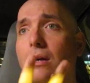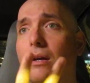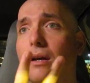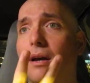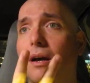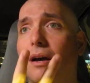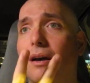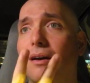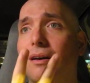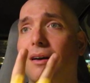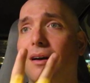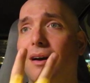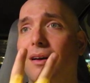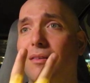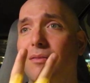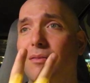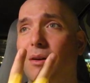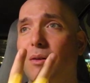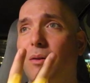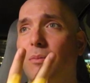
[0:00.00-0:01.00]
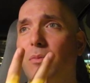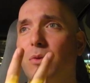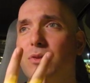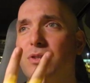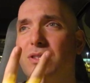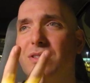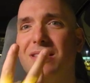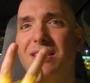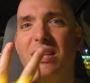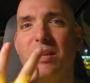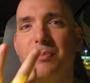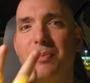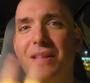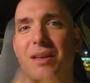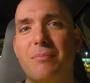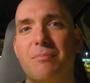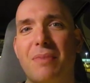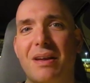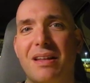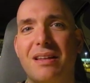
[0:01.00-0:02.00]
almost
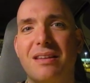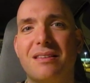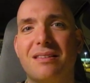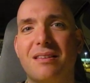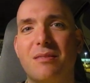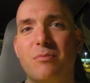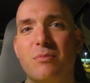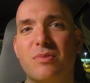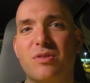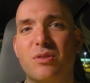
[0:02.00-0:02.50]
deeply embedded in them,